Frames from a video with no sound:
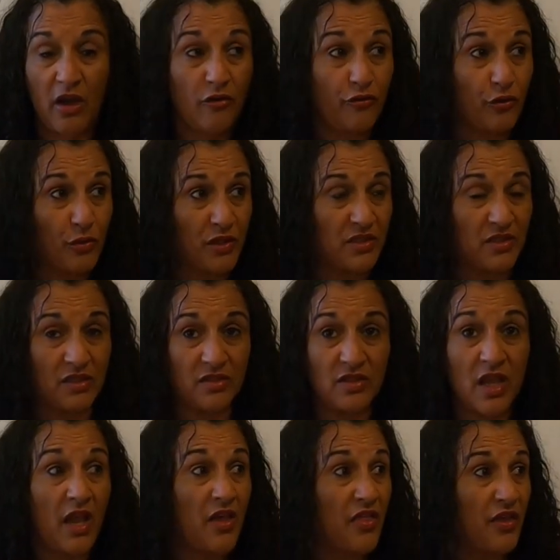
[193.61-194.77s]
For instance,
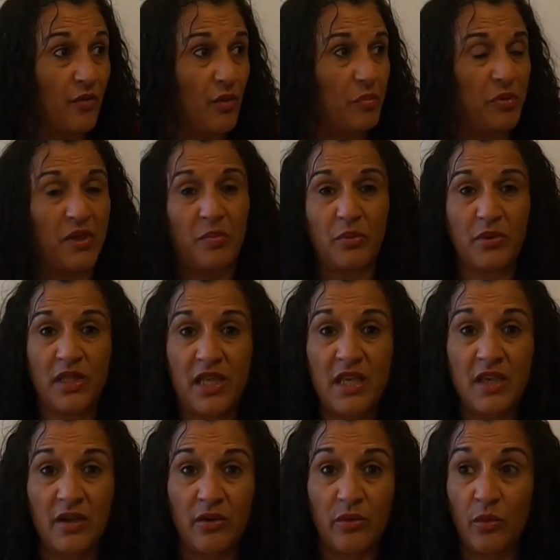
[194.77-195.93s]
there are people
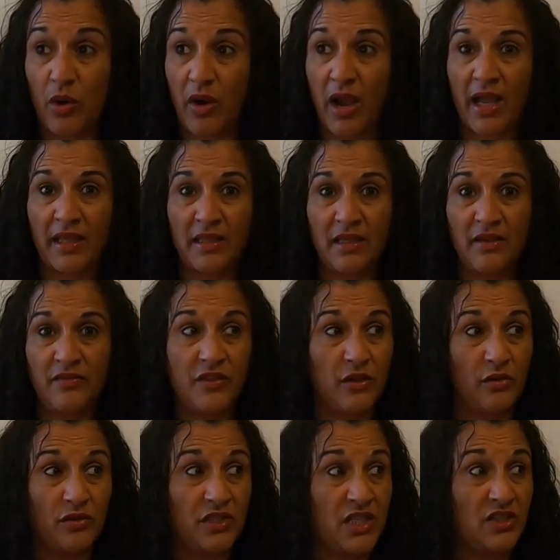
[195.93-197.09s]
here where I live, there
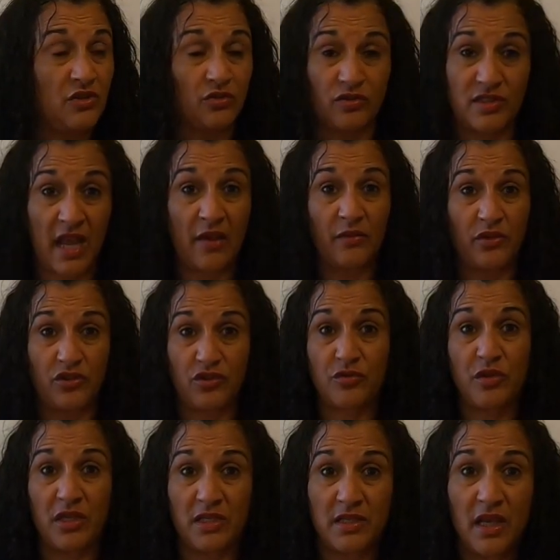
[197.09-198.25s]
are teachers down the
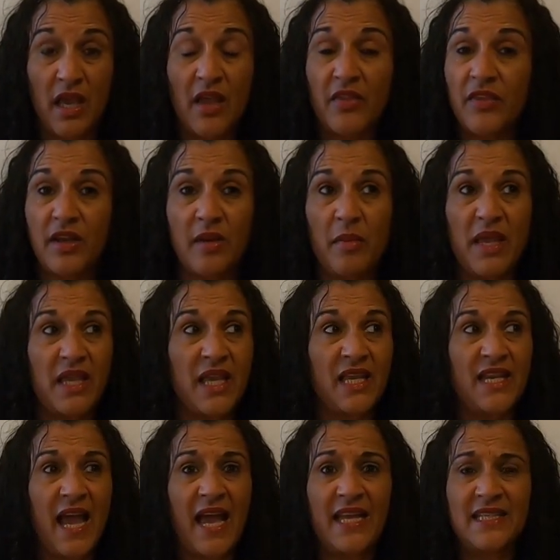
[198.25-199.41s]
street that are
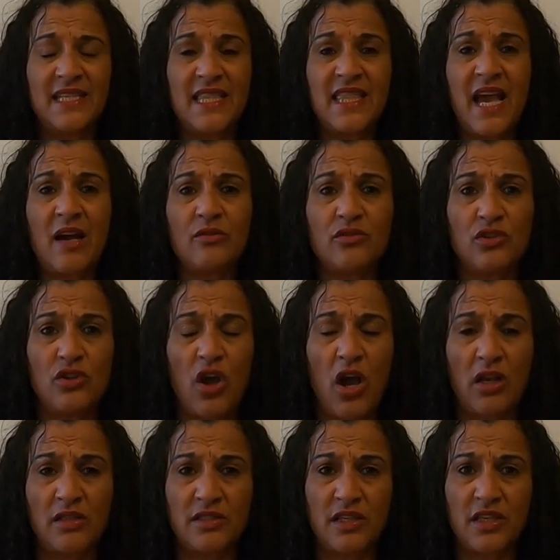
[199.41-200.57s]
making
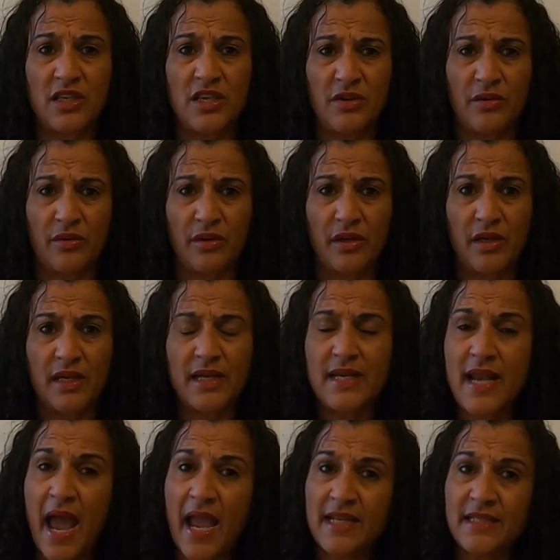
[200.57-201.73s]
$90,000 a year.
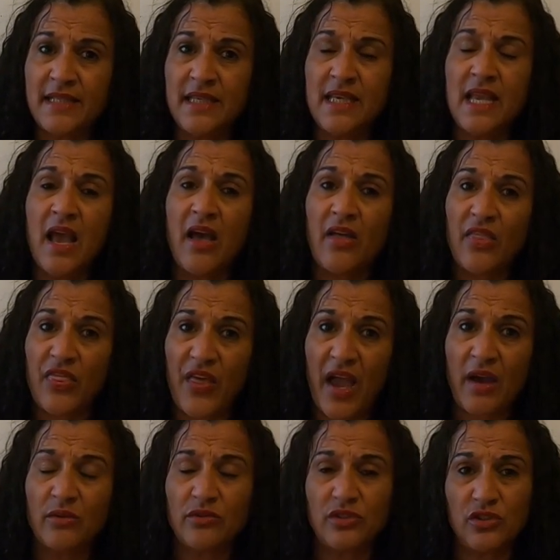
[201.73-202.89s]

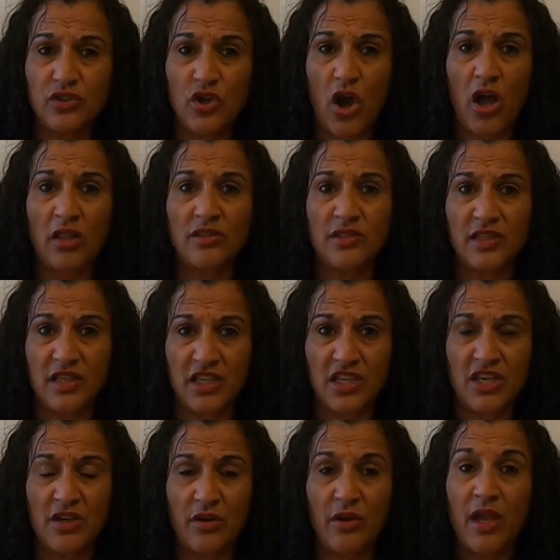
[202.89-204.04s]
$90,000 a
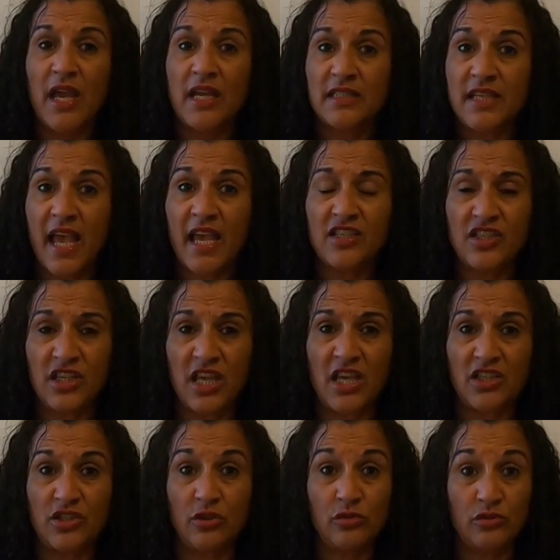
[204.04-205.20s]
year to
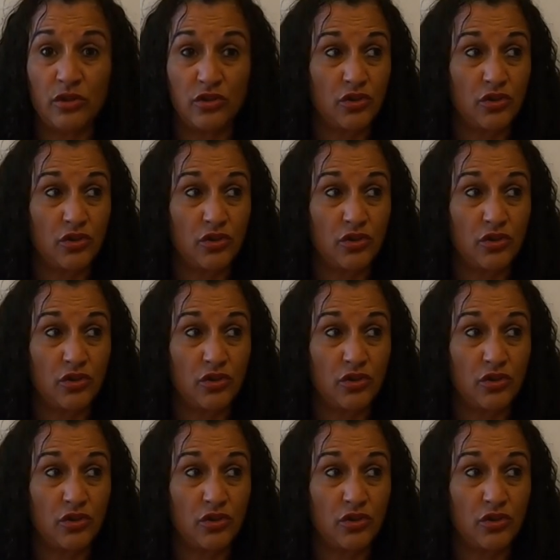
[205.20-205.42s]
educate children.